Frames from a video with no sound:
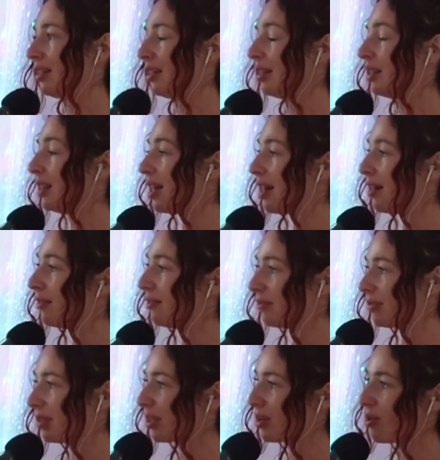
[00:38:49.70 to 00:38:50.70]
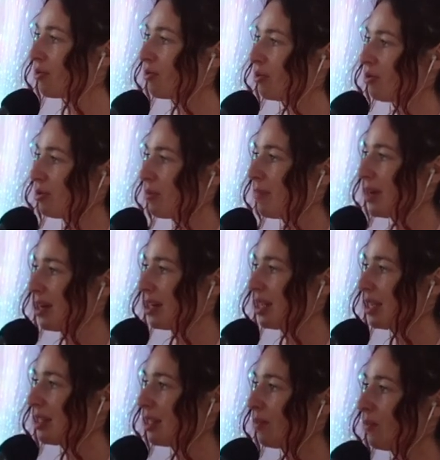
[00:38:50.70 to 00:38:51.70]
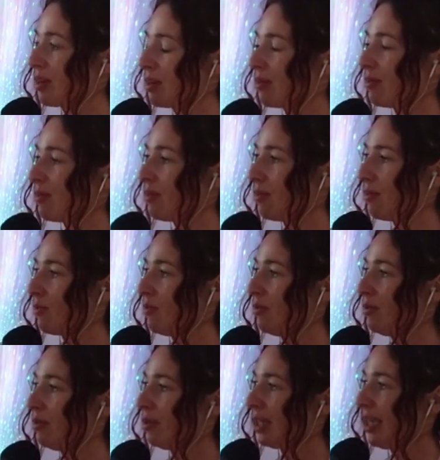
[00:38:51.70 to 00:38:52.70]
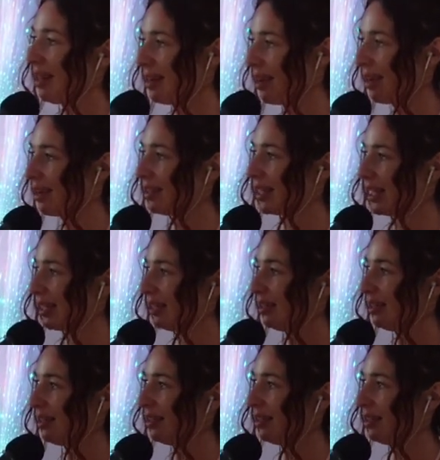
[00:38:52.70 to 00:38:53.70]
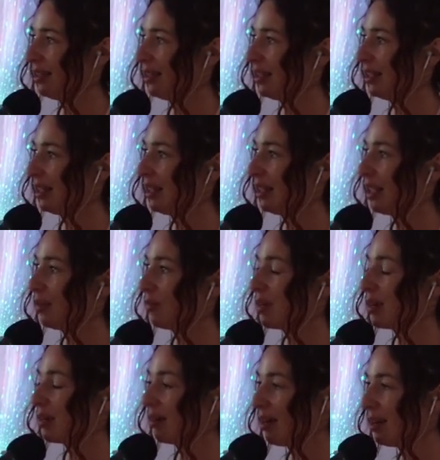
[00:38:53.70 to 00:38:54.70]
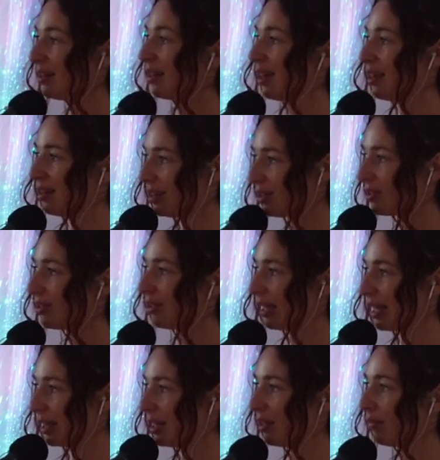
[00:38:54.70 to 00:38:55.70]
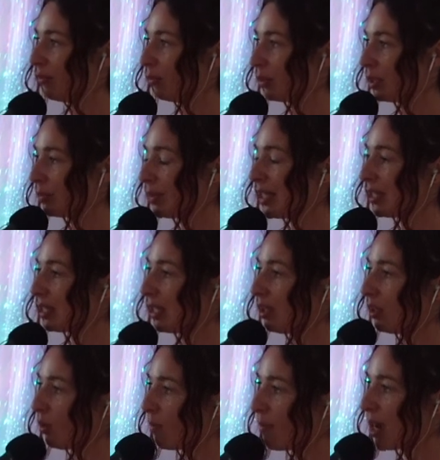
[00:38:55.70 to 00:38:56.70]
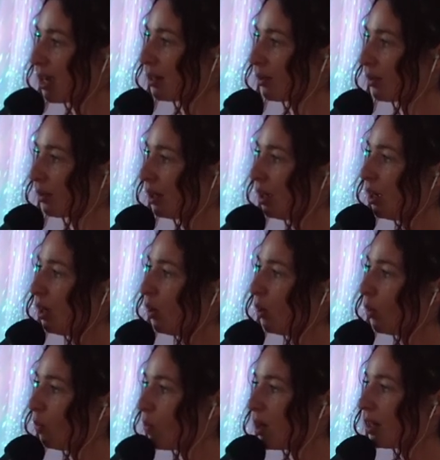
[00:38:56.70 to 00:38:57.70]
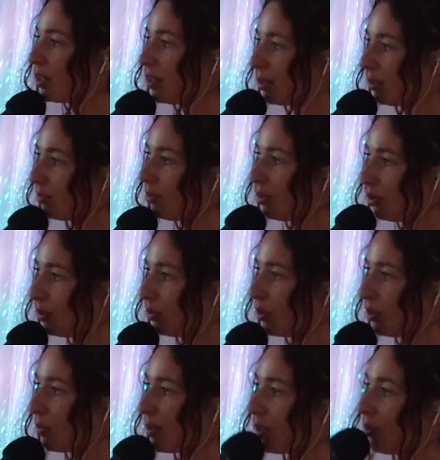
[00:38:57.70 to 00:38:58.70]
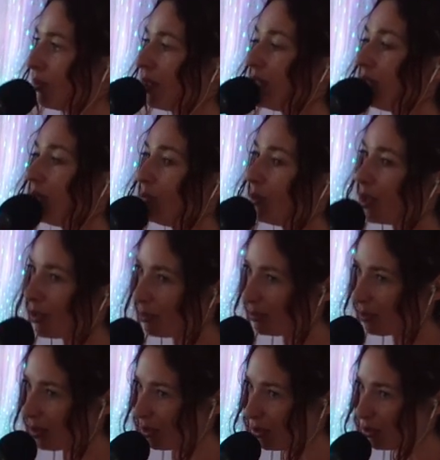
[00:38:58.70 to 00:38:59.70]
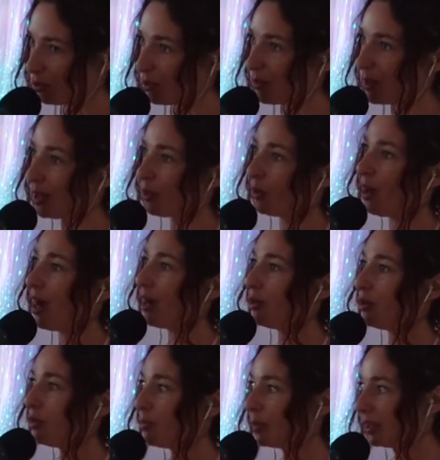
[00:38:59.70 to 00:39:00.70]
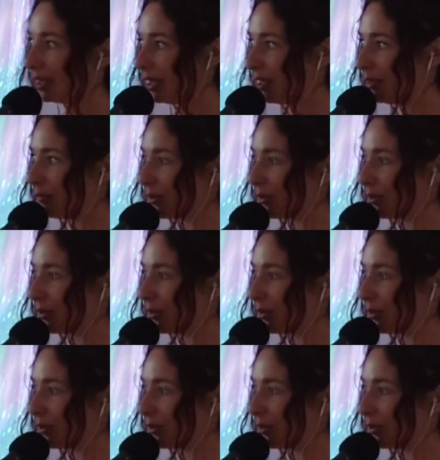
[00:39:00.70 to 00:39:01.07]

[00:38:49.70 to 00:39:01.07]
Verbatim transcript: love to go through your body, that we are all connected and that we are unconditionally loved, which means that no matter what you do, no matter what you don't do, no matter how you believe